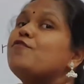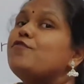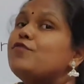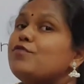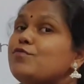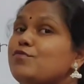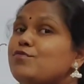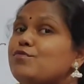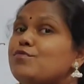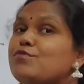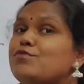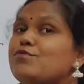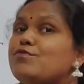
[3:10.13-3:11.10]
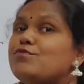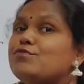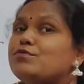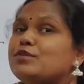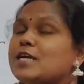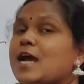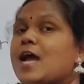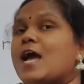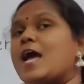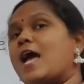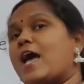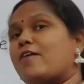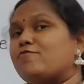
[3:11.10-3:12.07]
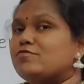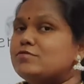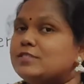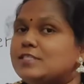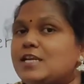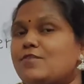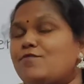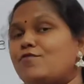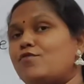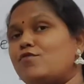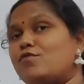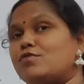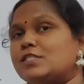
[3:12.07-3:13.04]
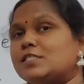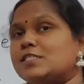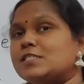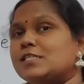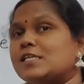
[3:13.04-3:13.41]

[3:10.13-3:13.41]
Fruit. Have you seen fruits?